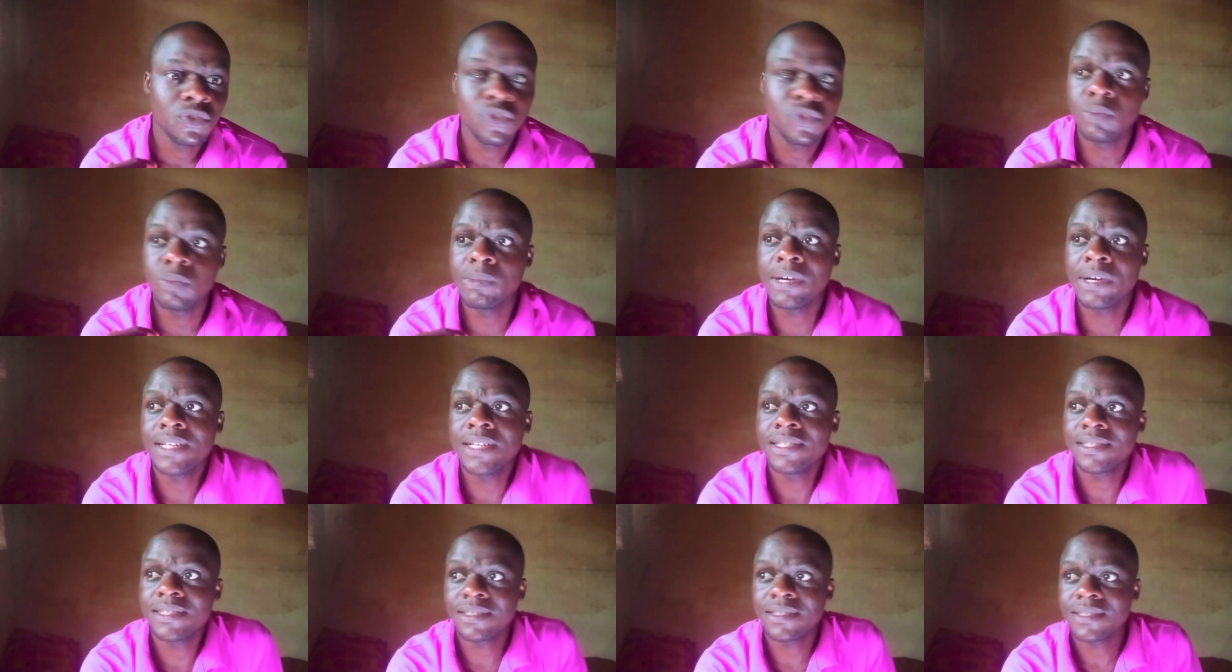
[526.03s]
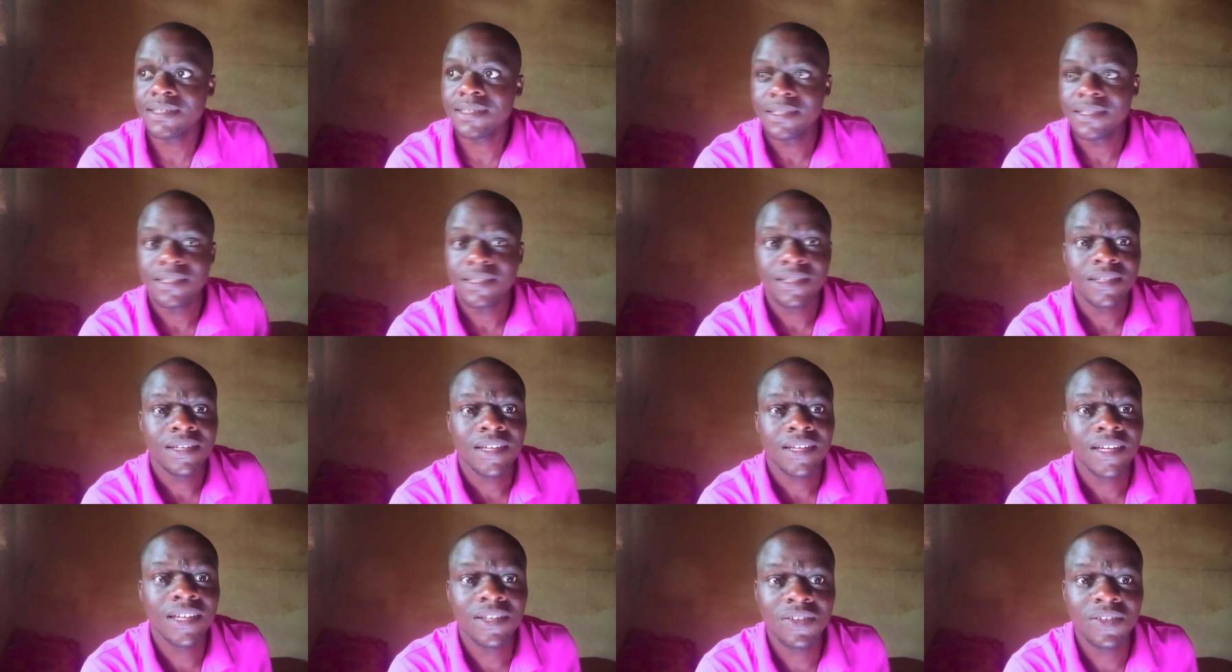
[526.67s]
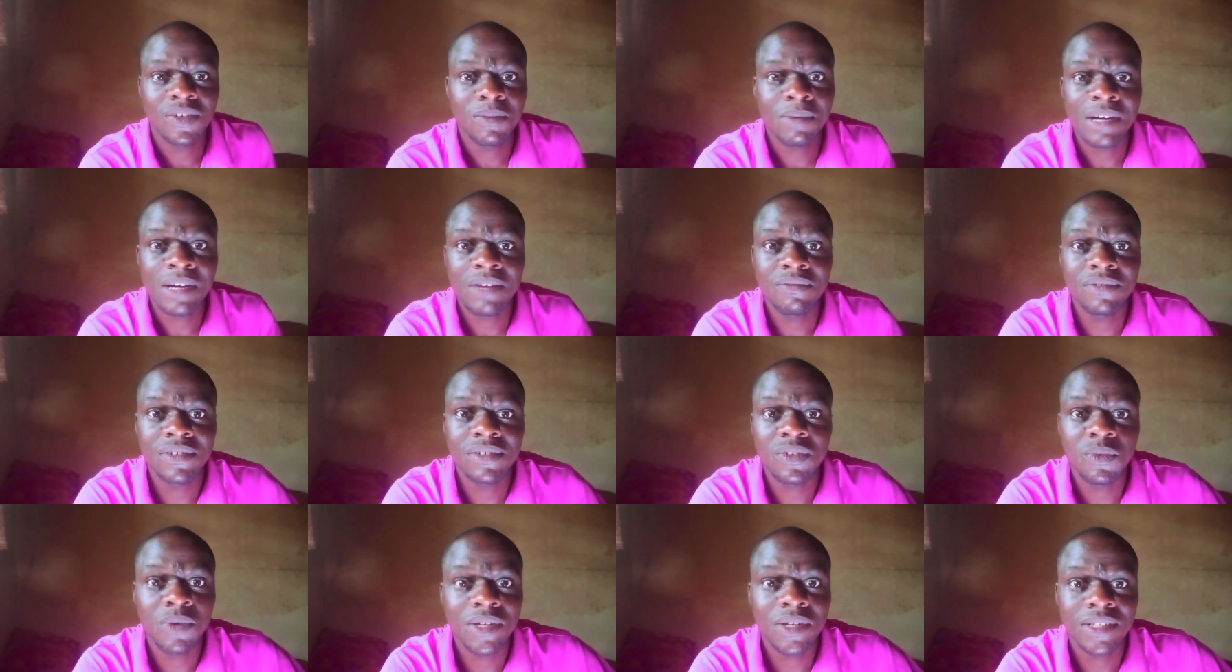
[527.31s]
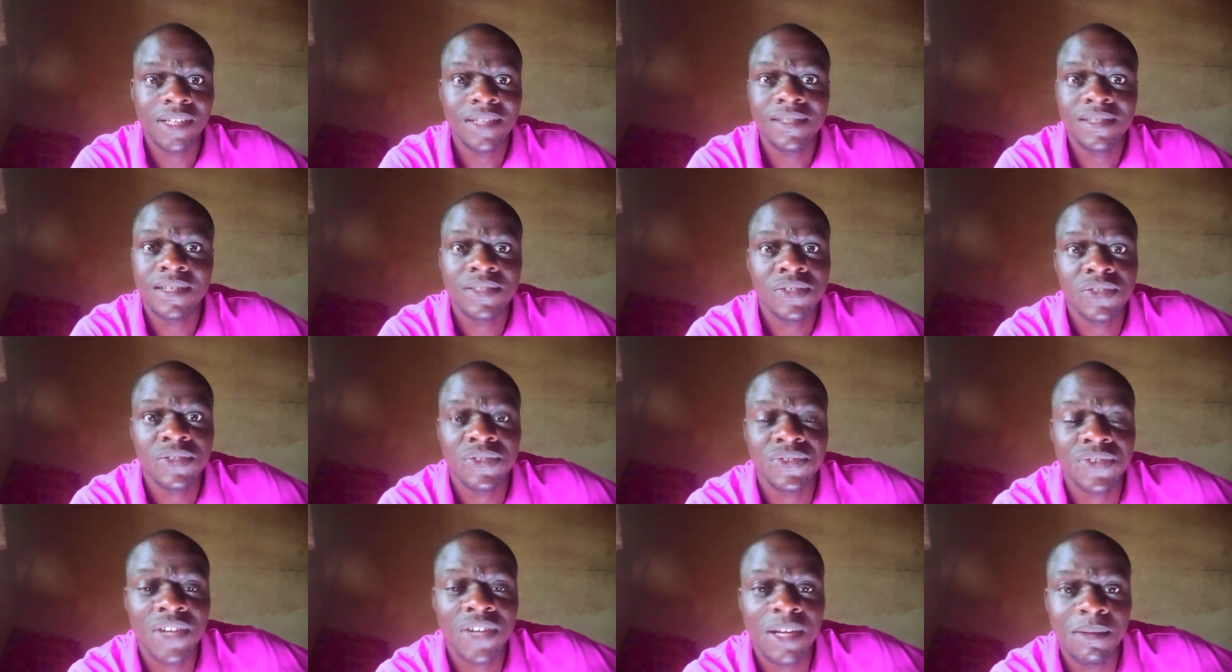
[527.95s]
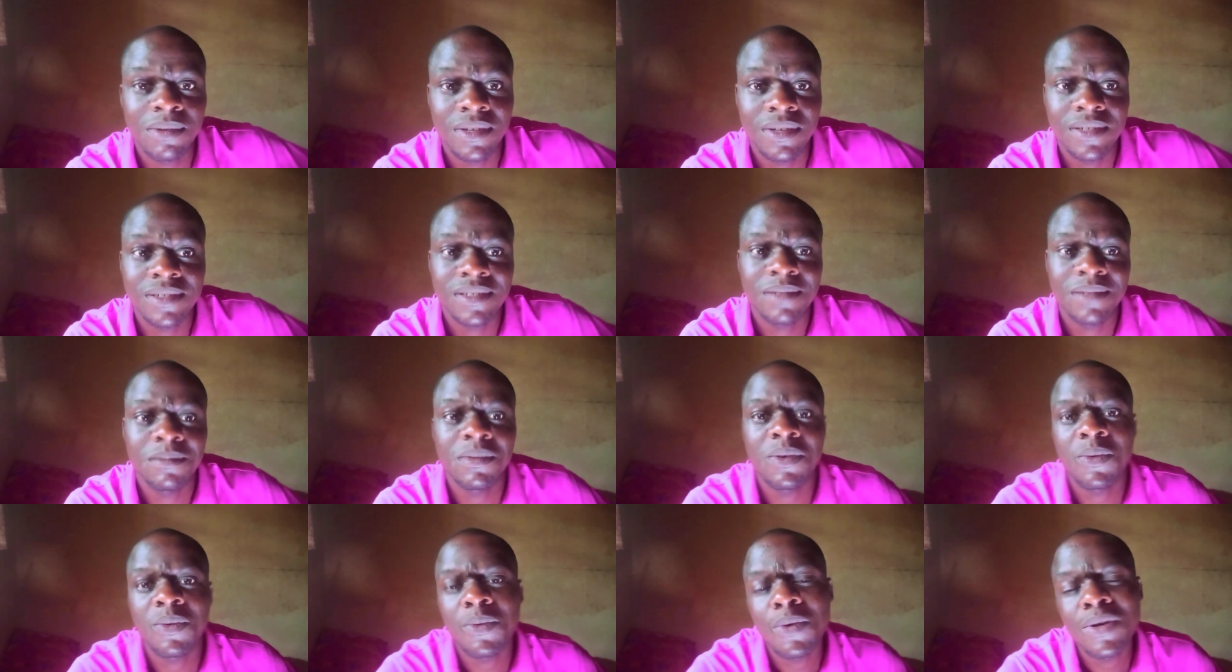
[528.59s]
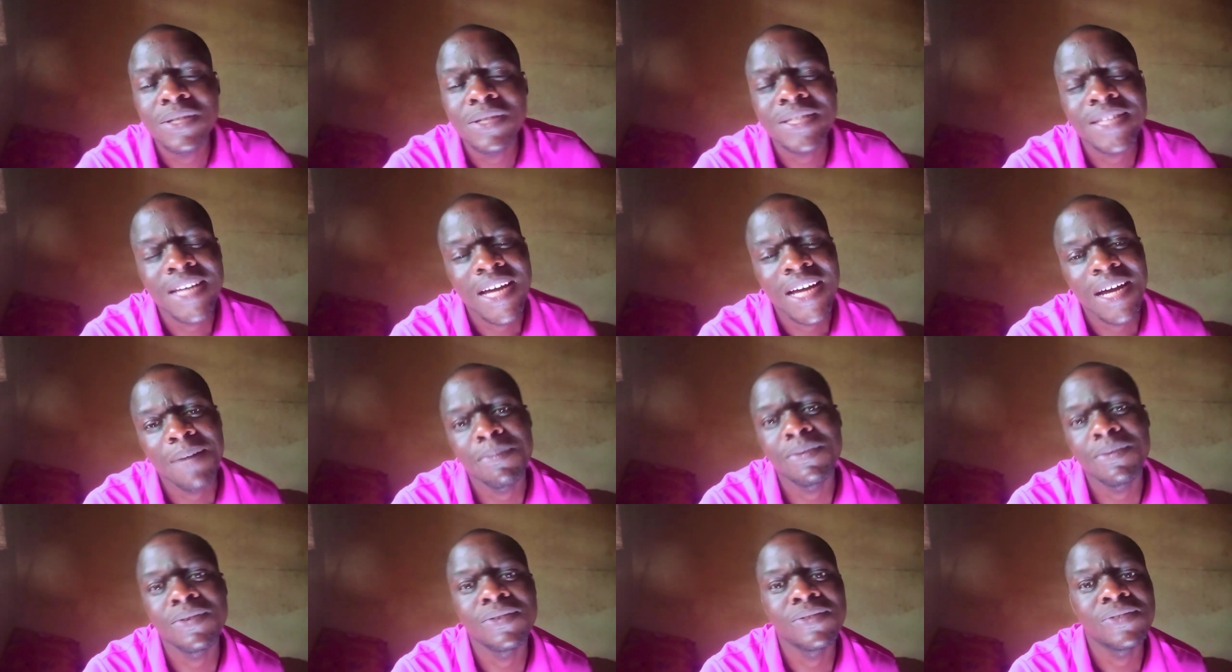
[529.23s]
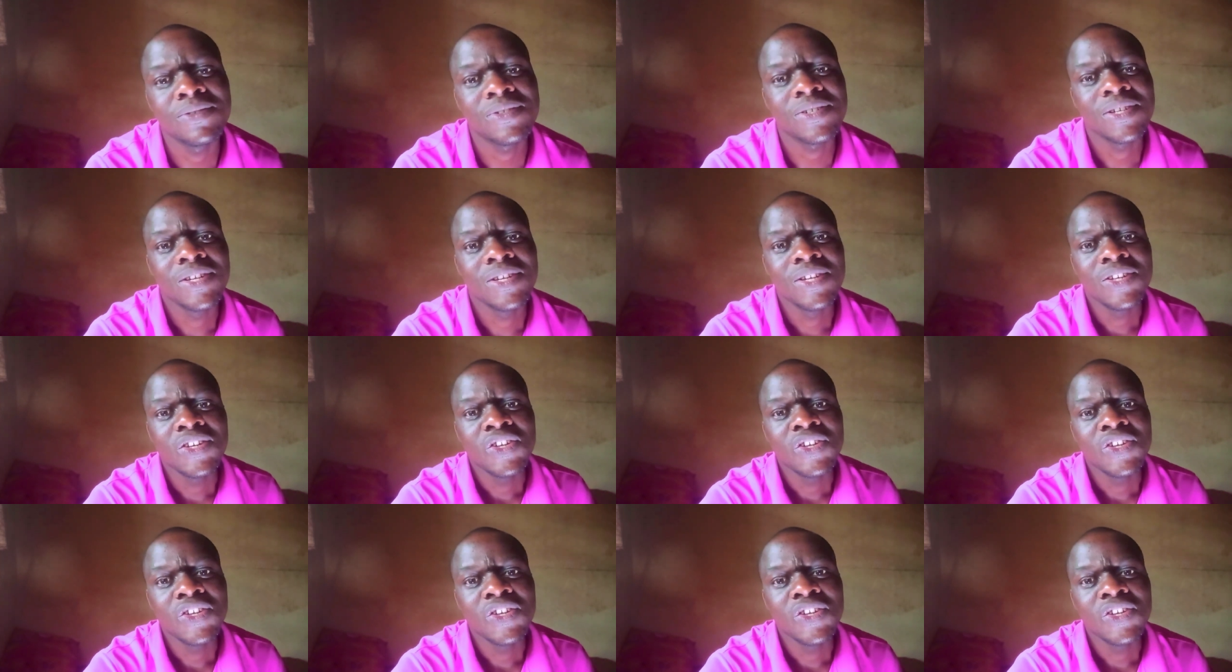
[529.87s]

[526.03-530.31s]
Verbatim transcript: You might end up having the 1000 subscribers, but what happens